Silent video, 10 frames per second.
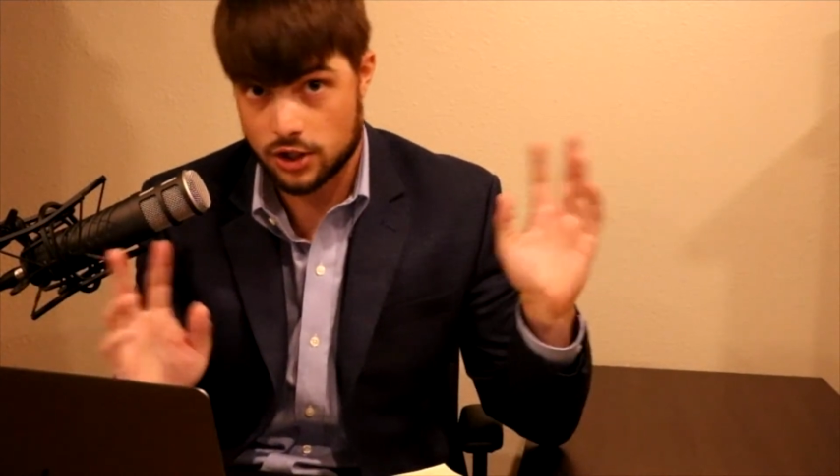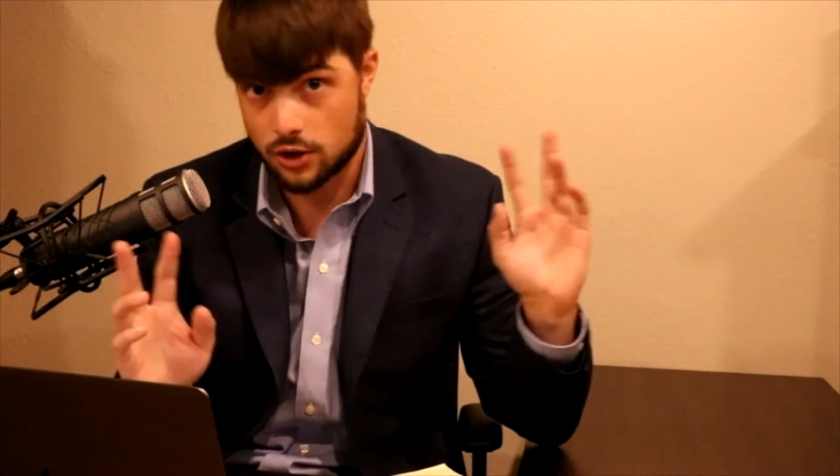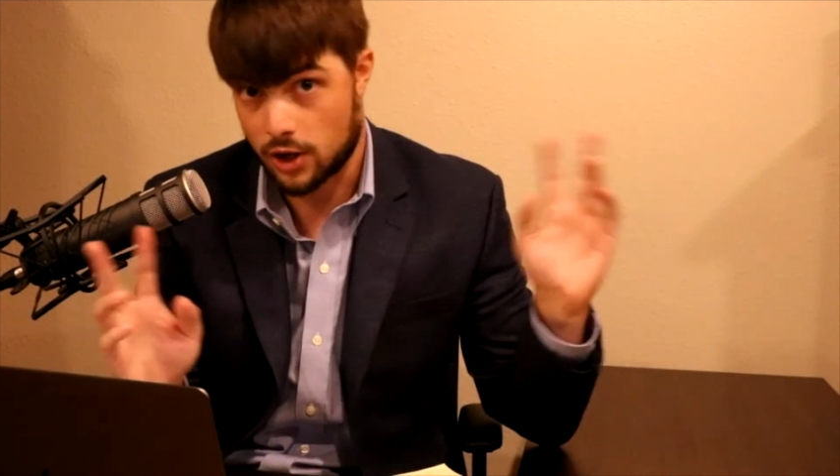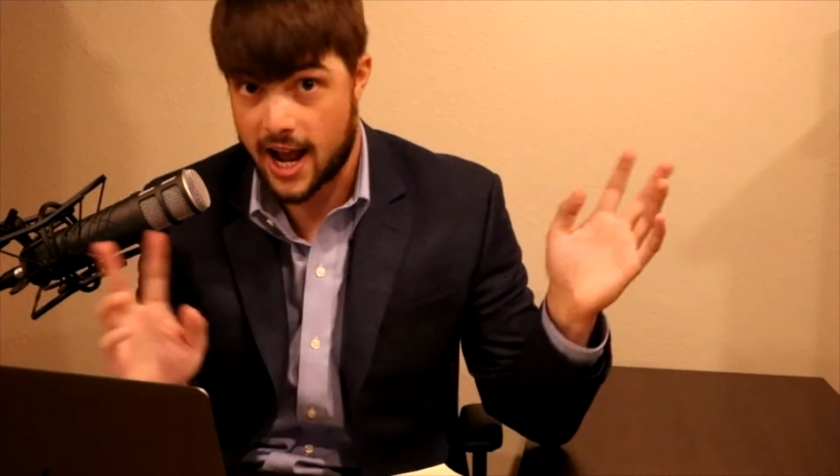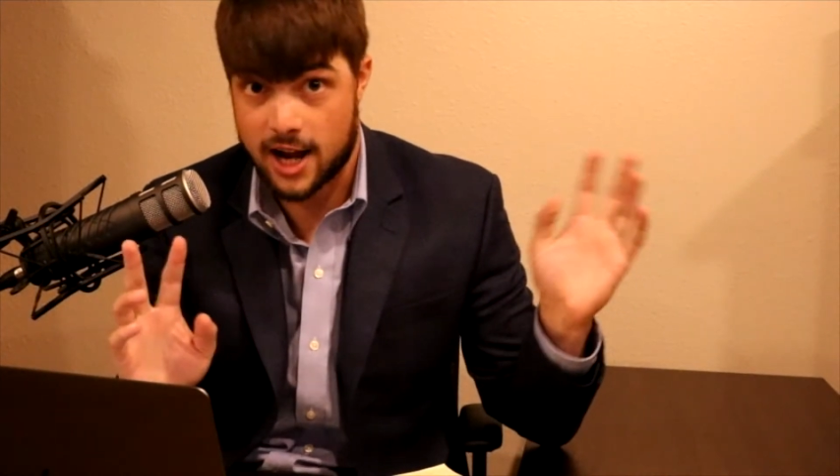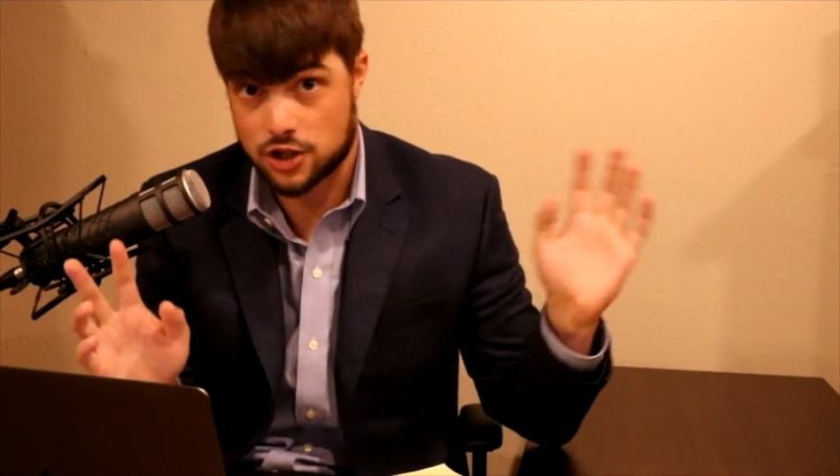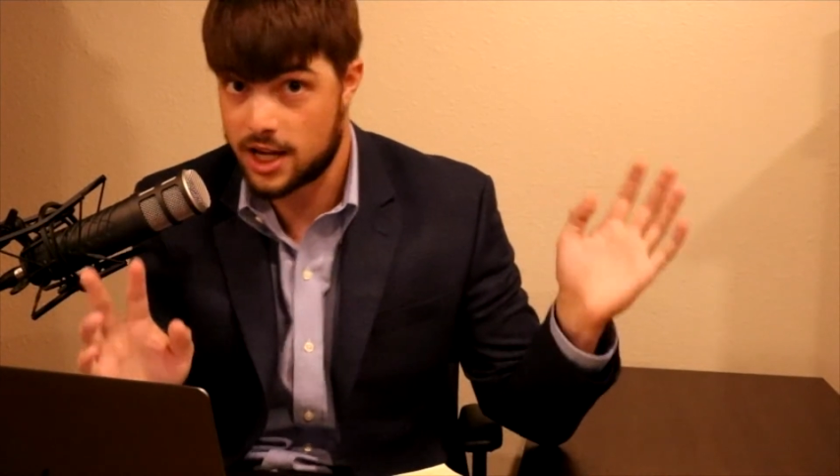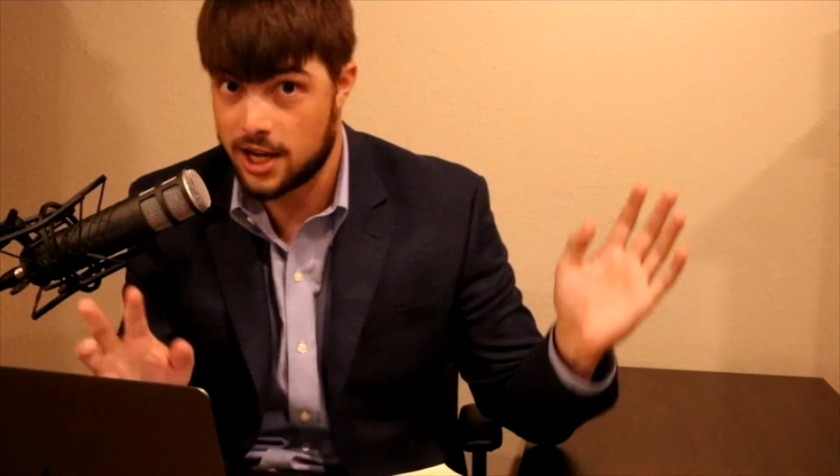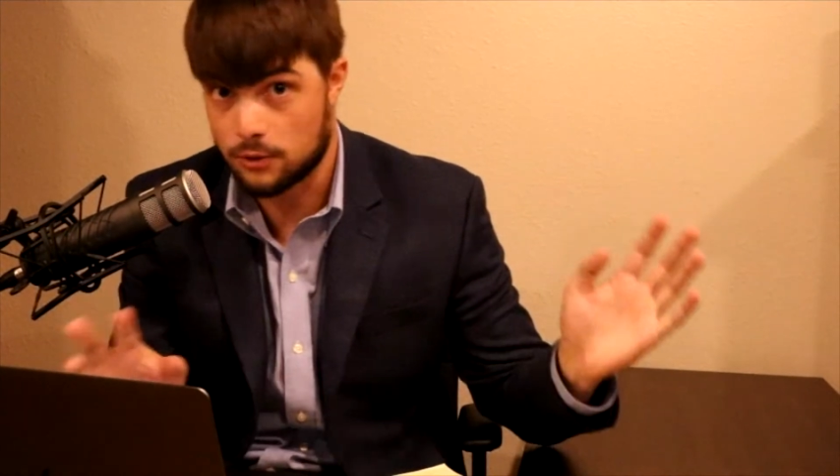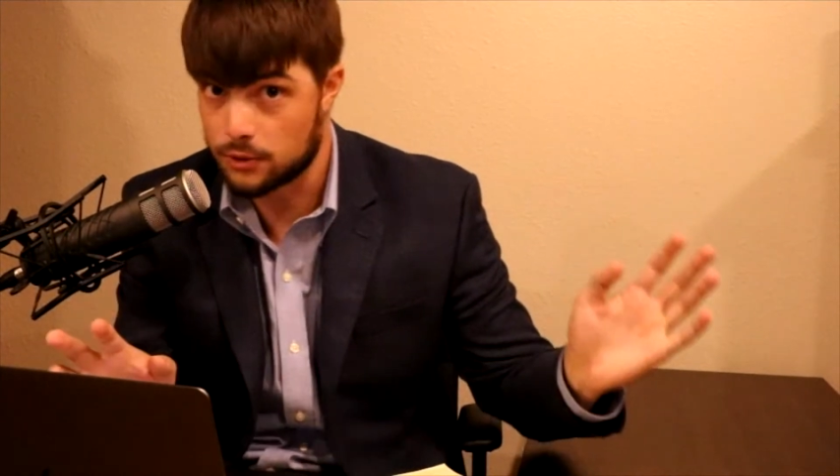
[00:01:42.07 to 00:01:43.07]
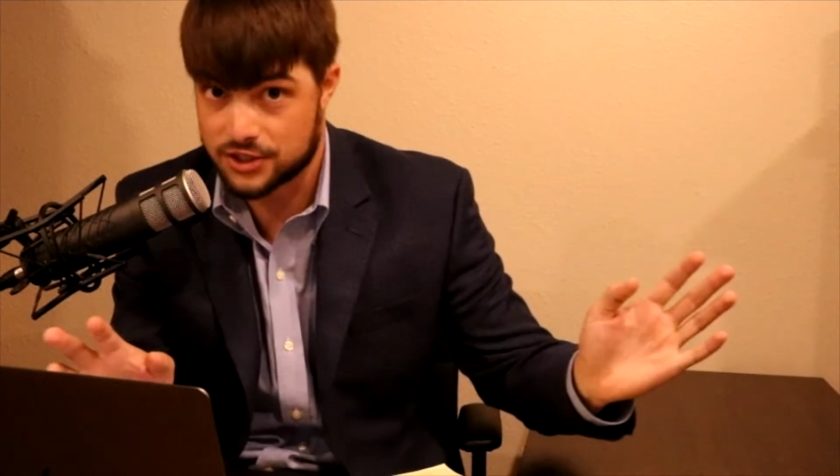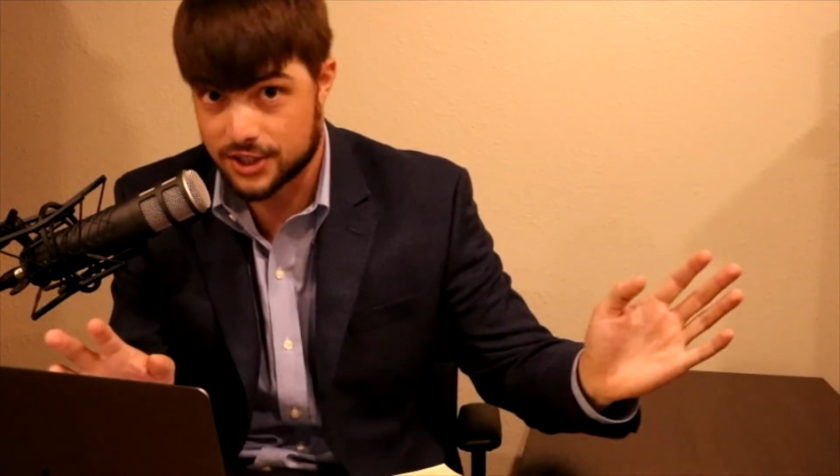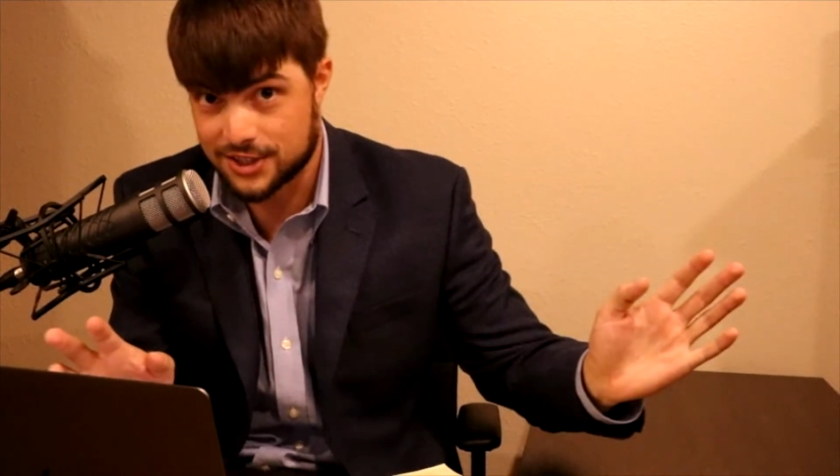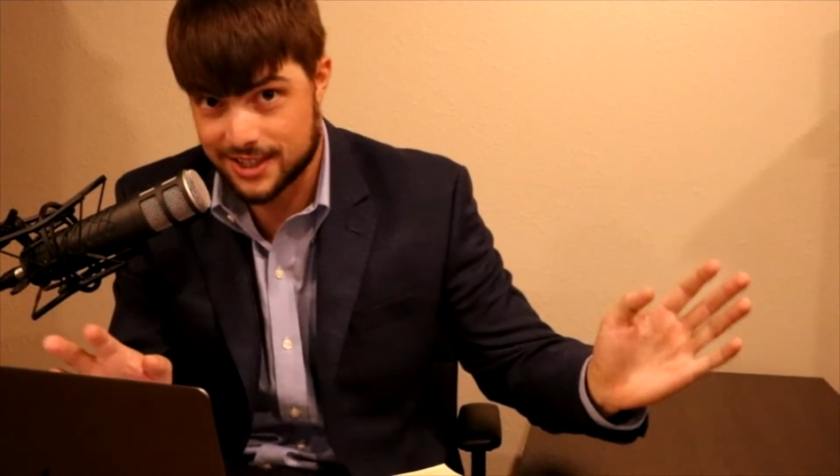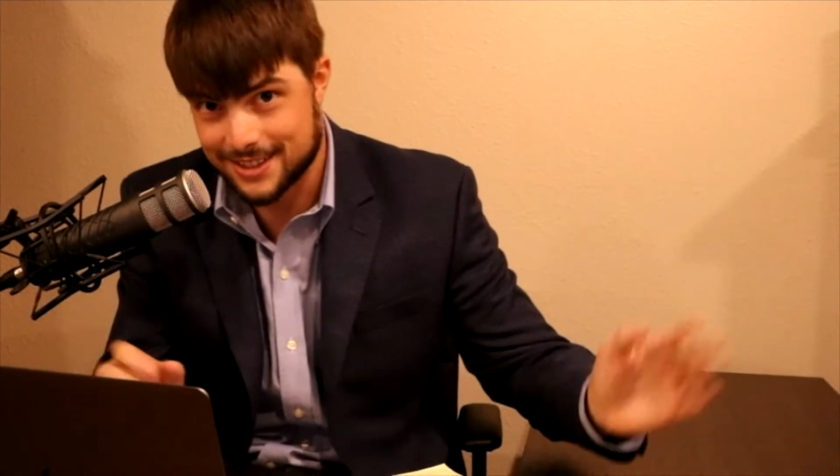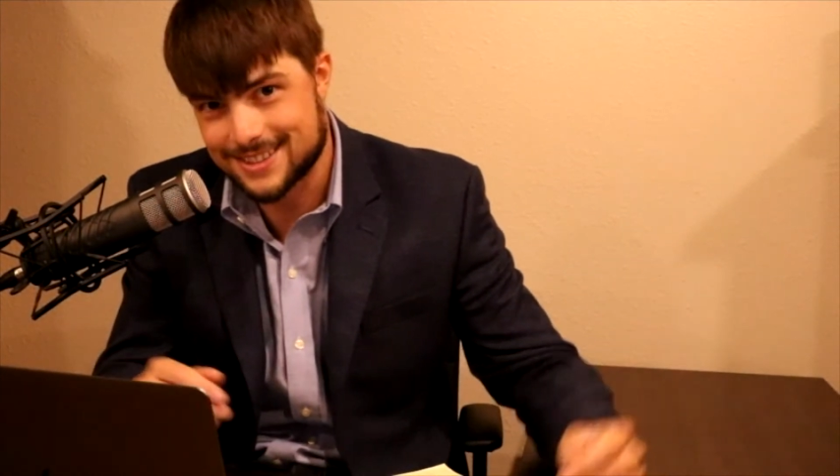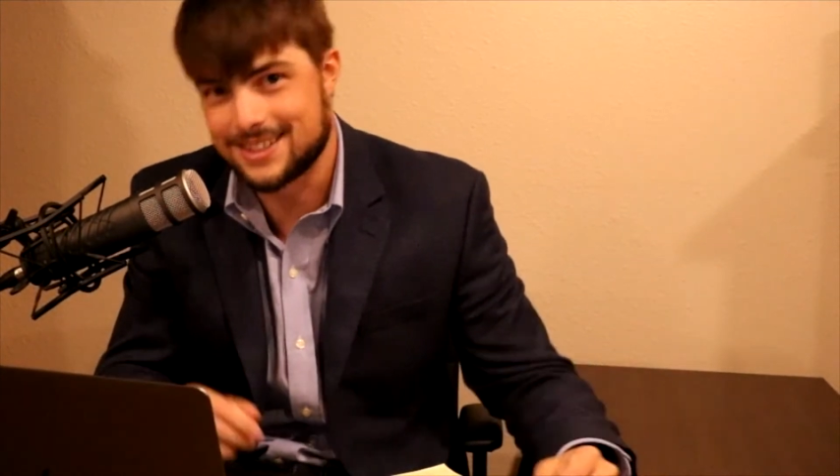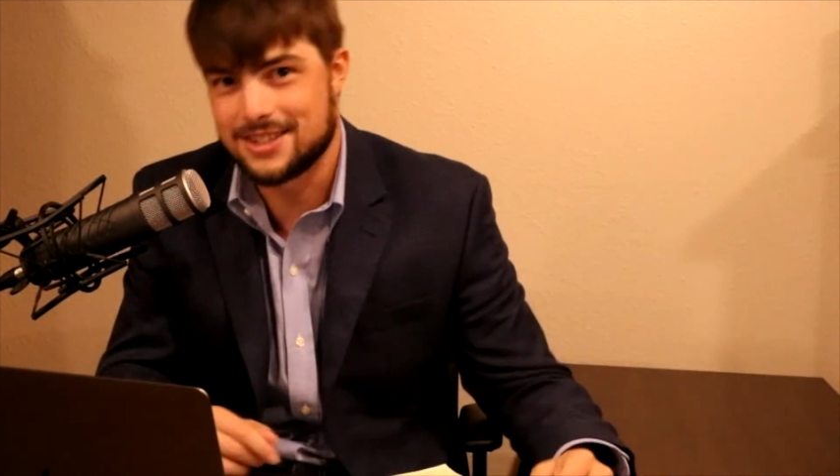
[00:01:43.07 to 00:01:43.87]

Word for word: your hashtag resistance